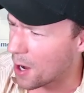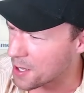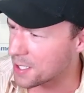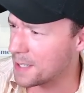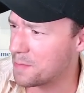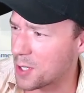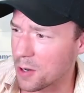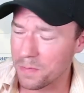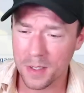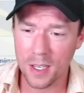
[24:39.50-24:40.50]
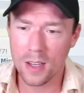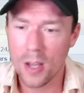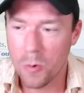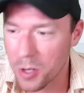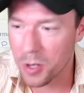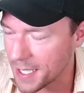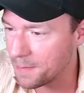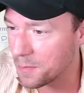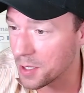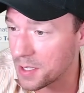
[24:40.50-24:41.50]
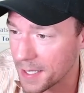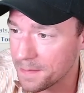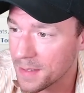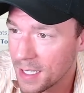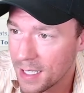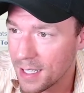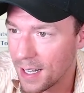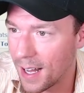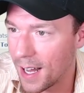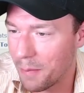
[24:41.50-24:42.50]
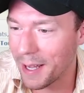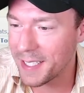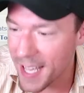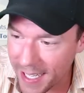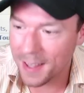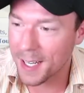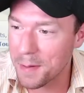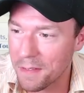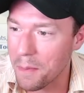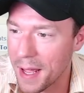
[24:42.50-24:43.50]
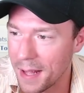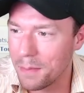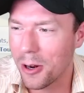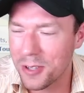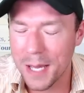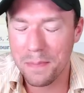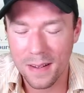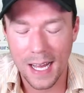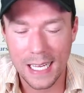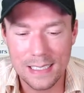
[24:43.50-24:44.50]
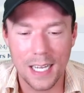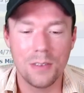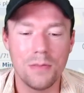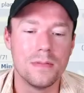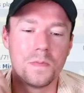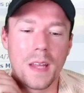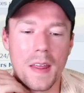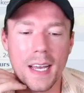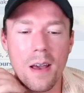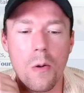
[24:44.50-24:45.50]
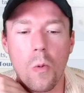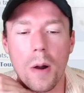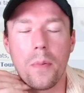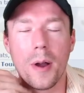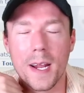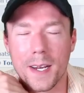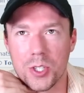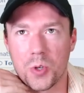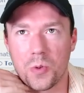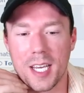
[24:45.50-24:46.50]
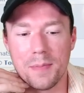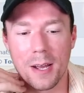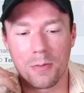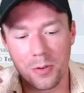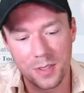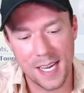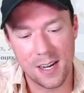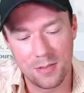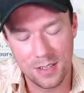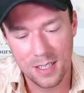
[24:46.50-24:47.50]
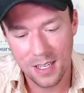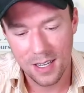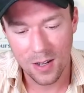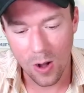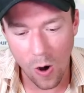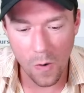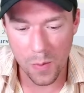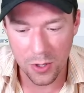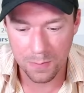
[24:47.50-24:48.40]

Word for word: honestly. So we'll see, we'll see. Uh, might take a little bit of a minute. Monotype, I, I don't, I think I, at one point on a stream, I wrote down all the